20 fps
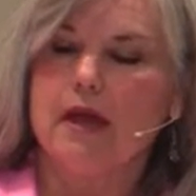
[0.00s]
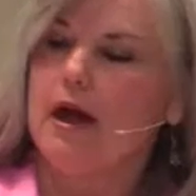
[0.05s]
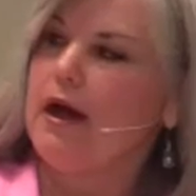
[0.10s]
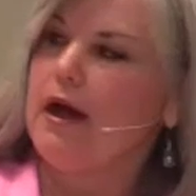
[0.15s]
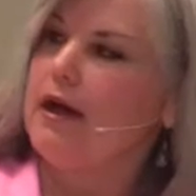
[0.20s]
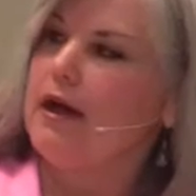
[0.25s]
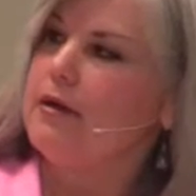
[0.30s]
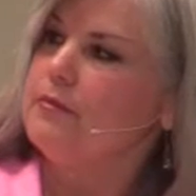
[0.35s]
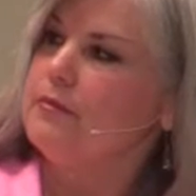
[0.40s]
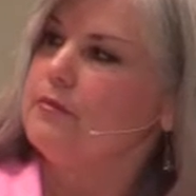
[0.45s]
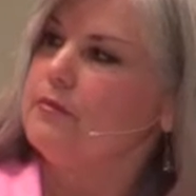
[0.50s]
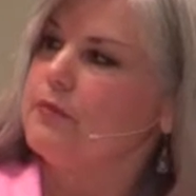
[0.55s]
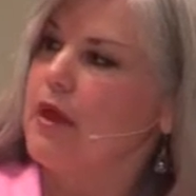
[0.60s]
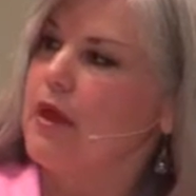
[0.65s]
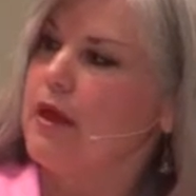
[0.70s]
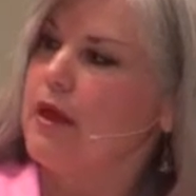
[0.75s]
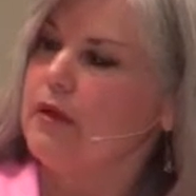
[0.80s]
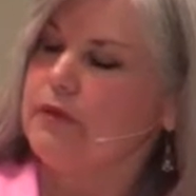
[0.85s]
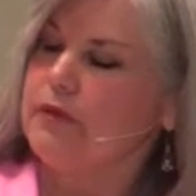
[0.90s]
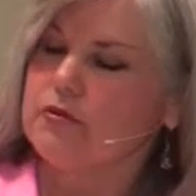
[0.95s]
Um,
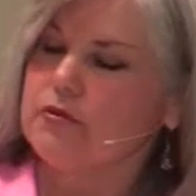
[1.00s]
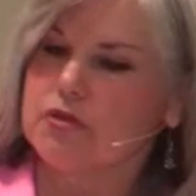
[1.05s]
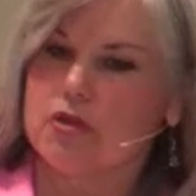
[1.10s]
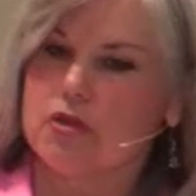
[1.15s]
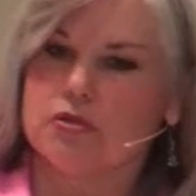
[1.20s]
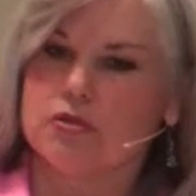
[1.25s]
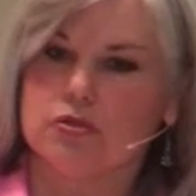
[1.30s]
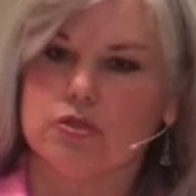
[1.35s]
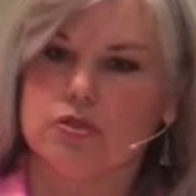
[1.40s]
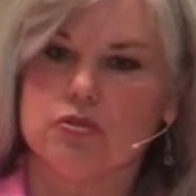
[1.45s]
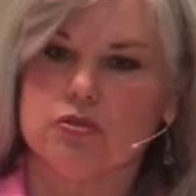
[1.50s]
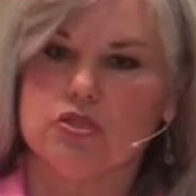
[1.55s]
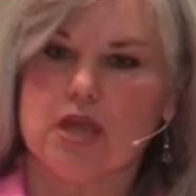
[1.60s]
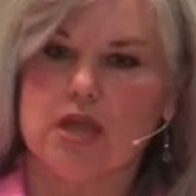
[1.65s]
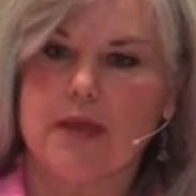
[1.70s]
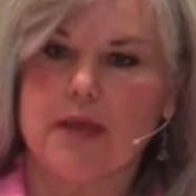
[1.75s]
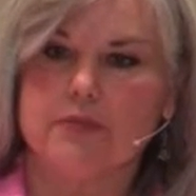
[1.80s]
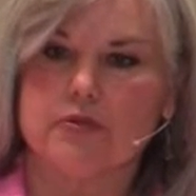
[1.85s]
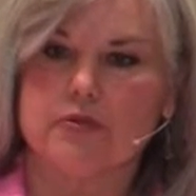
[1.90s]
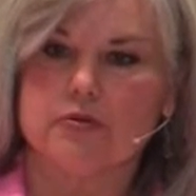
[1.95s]
uh, there's also two
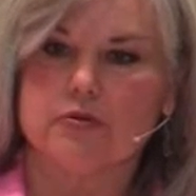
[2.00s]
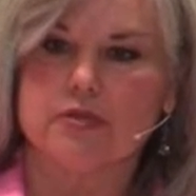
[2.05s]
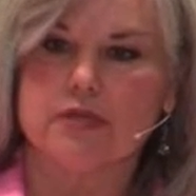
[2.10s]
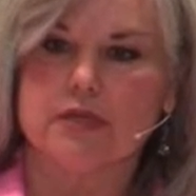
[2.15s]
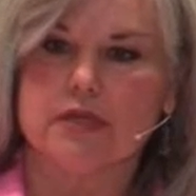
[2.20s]
chapters